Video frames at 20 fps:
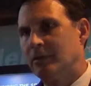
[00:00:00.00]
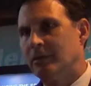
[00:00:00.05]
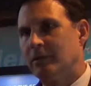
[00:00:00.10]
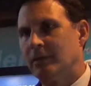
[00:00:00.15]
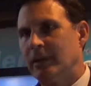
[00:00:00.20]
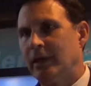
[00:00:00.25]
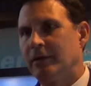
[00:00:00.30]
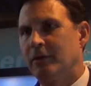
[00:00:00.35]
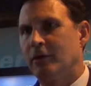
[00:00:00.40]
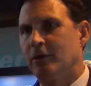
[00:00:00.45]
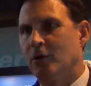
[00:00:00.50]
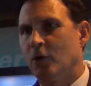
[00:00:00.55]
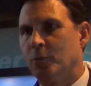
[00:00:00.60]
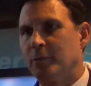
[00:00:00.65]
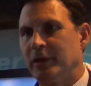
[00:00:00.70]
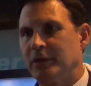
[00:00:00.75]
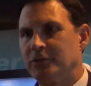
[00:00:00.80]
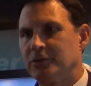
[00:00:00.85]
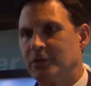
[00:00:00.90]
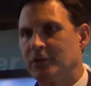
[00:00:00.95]
Like our
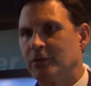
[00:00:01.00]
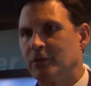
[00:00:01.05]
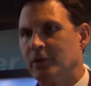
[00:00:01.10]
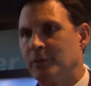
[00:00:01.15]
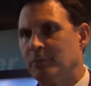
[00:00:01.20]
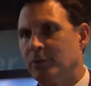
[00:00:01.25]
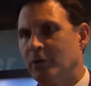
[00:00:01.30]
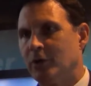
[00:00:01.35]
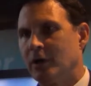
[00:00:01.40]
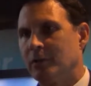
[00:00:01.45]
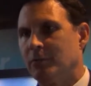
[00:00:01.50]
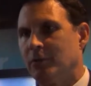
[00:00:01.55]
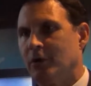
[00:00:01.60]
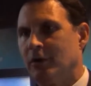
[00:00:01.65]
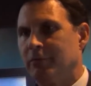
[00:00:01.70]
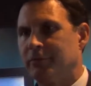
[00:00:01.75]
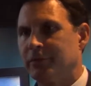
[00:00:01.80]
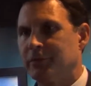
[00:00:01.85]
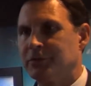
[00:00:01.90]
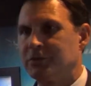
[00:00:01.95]
Homeland Security Program
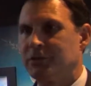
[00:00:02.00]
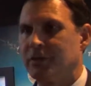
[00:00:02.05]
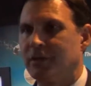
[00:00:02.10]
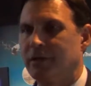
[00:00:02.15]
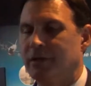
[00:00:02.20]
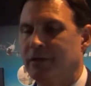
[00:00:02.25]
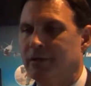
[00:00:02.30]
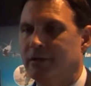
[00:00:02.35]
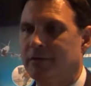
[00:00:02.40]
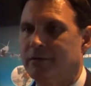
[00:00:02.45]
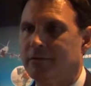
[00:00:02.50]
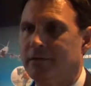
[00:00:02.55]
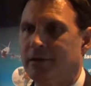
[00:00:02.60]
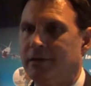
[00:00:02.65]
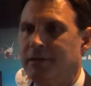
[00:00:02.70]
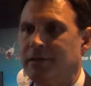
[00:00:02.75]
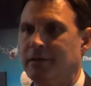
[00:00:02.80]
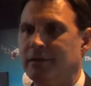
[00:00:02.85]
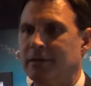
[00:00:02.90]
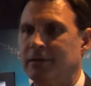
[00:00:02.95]
Office, I
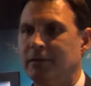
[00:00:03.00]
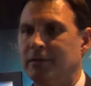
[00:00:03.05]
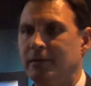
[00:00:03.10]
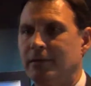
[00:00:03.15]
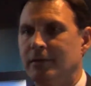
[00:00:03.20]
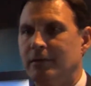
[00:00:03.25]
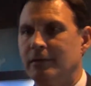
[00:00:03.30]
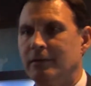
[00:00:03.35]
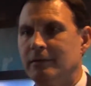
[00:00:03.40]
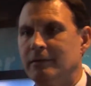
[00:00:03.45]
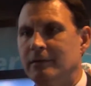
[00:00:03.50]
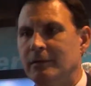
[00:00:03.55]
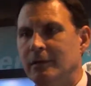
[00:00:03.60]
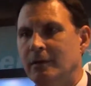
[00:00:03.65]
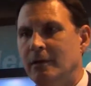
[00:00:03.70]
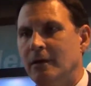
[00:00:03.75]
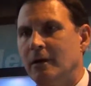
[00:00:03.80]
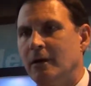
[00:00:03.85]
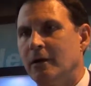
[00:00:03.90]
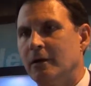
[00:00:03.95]
think
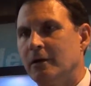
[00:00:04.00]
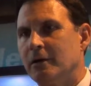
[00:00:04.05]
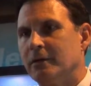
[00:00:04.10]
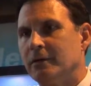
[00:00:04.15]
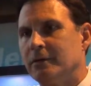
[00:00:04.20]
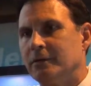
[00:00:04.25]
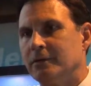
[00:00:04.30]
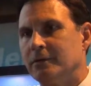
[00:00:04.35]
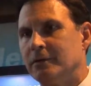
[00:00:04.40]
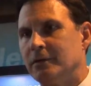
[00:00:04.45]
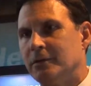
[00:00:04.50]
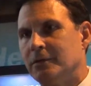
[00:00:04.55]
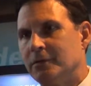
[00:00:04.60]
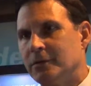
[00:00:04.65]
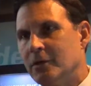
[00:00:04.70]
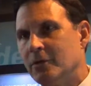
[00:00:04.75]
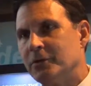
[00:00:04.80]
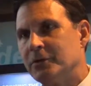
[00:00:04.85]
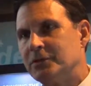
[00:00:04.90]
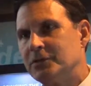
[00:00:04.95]
our
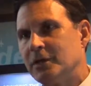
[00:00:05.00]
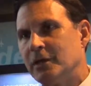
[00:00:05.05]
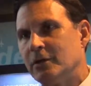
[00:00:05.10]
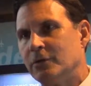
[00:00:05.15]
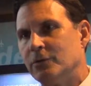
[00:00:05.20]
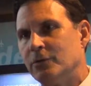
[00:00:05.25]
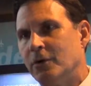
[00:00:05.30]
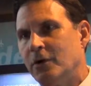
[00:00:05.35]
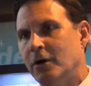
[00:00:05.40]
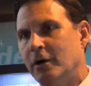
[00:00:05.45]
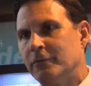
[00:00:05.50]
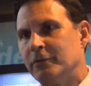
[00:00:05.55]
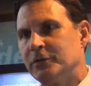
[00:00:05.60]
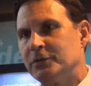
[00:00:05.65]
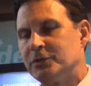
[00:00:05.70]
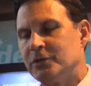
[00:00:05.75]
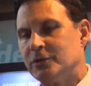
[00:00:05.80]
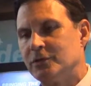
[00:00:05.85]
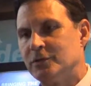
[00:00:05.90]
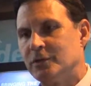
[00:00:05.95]
Jknoaa CO
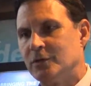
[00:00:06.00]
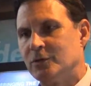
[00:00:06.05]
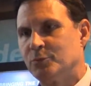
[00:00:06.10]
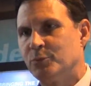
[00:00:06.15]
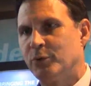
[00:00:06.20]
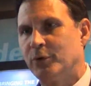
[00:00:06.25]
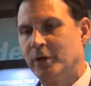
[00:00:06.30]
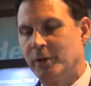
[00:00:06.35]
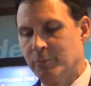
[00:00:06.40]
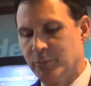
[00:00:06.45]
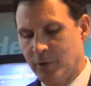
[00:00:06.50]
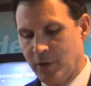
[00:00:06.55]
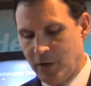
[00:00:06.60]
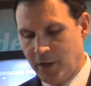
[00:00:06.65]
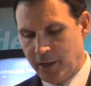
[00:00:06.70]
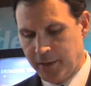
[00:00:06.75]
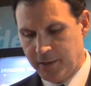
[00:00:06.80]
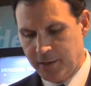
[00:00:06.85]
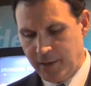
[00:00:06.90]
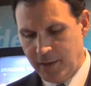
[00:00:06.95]
office is pretty
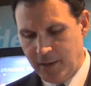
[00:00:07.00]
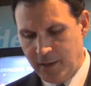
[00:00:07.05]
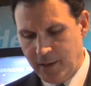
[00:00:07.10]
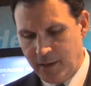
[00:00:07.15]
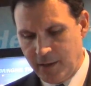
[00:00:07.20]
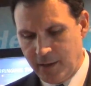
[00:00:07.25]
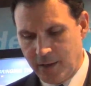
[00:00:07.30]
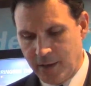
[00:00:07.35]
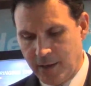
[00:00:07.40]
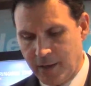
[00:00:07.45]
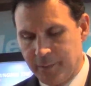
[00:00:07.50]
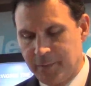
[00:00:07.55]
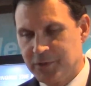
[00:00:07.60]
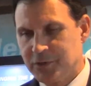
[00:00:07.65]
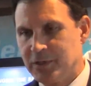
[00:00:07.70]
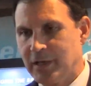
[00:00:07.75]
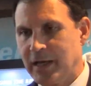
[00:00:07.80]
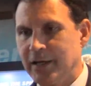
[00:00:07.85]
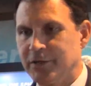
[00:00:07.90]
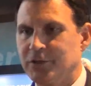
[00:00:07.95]
broad. It's
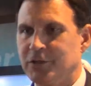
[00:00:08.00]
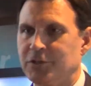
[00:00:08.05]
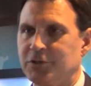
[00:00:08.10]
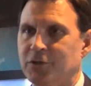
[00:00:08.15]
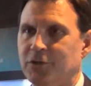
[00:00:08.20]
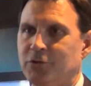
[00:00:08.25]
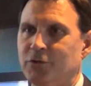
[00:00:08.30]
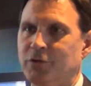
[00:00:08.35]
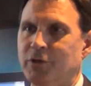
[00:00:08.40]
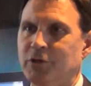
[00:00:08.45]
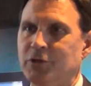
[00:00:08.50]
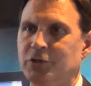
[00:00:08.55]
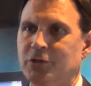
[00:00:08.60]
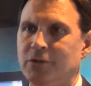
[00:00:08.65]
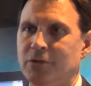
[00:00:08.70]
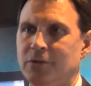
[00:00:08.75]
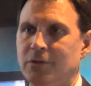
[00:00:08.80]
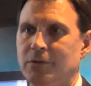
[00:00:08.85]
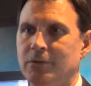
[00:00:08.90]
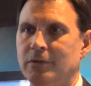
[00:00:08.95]
not just a
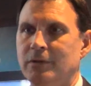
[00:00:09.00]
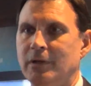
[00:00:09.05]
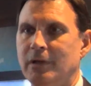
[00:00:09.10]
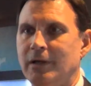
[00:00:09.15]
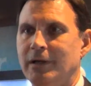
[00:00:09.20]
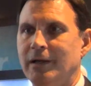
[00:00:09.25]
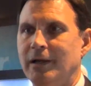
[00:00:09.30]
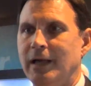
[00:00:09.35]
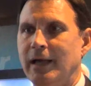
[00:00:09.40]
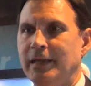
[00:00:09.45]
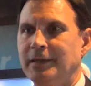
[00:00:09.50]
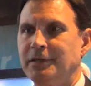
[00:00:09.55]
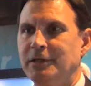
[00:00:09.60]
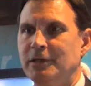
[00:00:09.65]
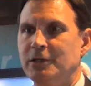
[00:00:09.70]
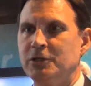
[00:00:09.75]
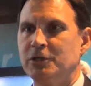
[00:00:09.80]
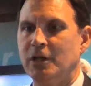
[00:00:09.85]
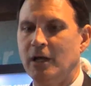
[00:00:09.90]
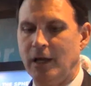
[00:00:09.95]
traditional
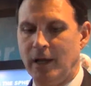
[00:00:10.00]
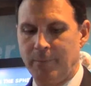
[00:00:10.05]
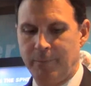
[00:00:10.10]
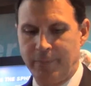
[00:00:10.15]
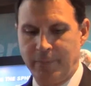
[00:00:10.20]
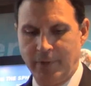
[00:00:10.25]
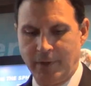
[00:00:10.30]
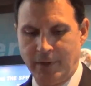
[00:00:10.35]
IT shop.